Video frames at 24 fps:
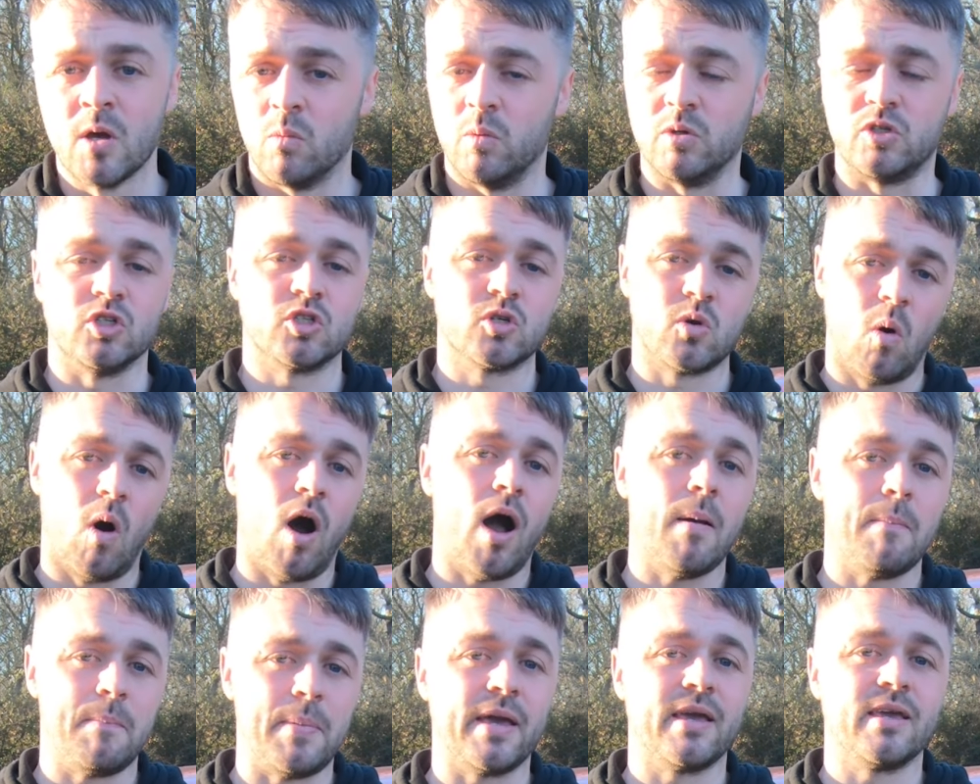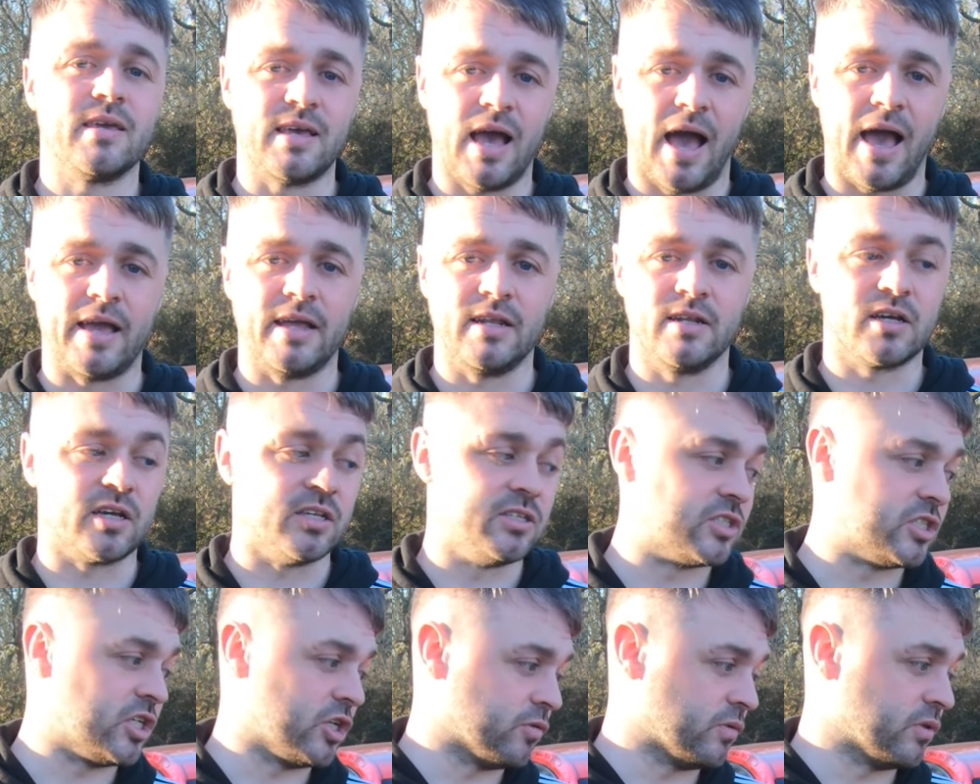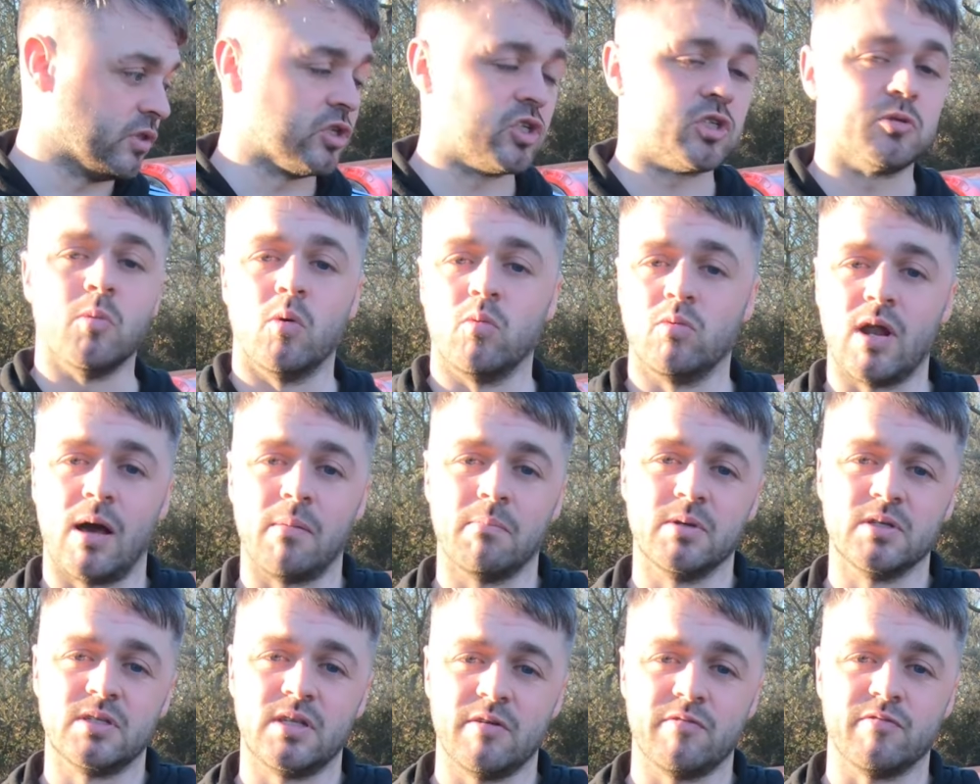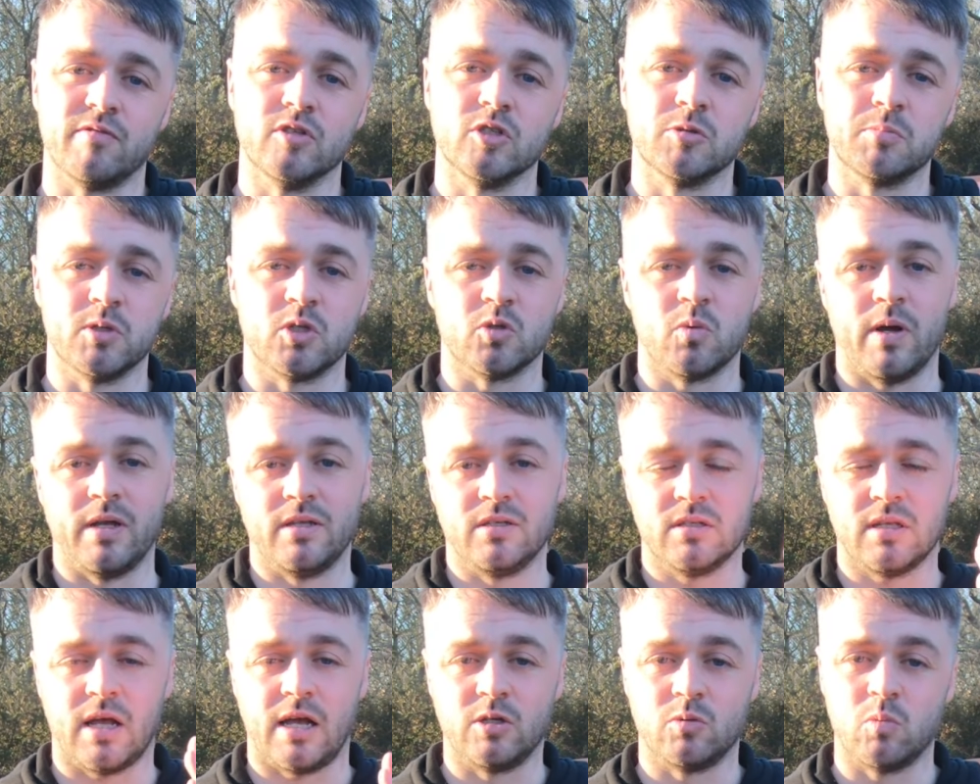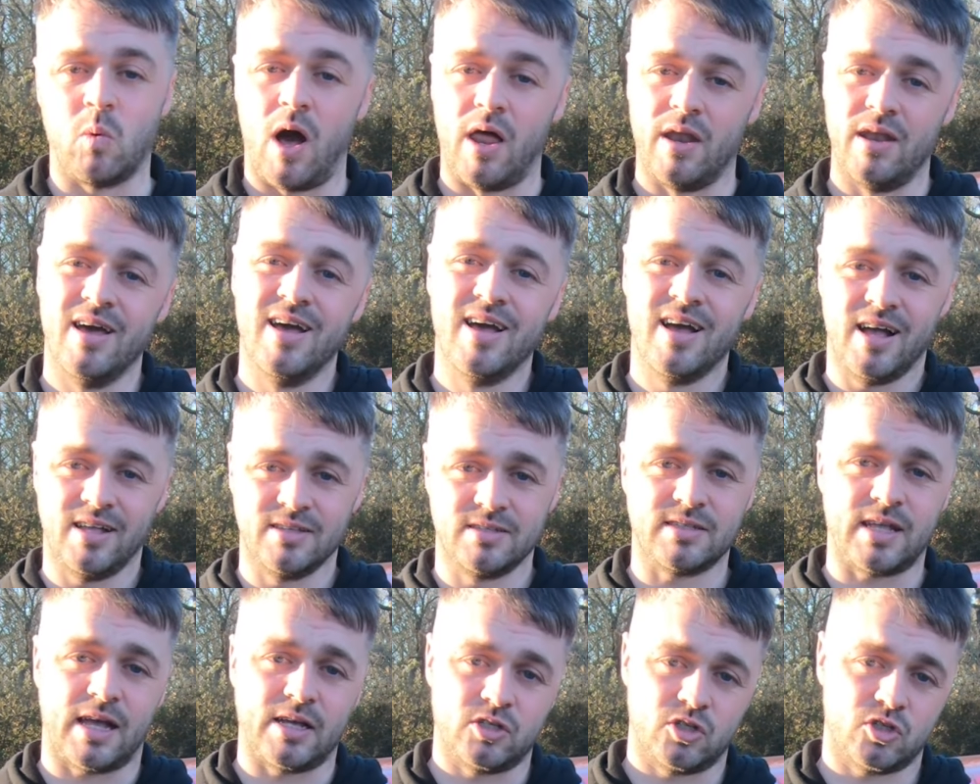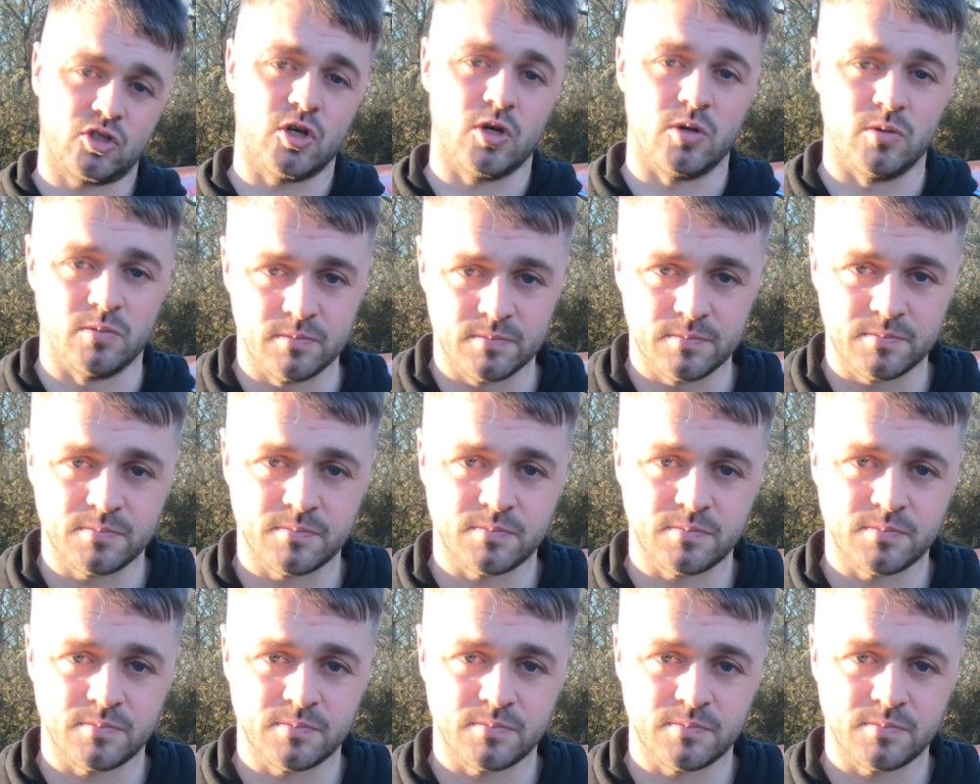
which is quite a big gain considering the small numbers difference between stage 1 and stage 2.